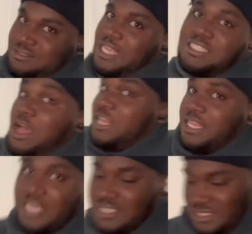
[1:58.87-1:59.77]
That's all it
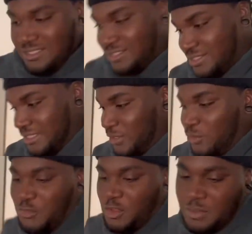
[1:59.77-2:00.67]
is. You
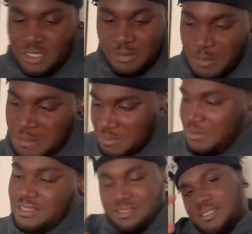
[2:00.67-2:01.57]
feel me?
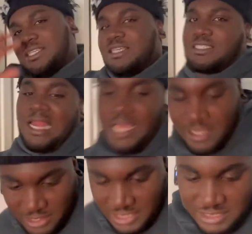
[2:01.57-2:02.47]
So, so like, you know what I'm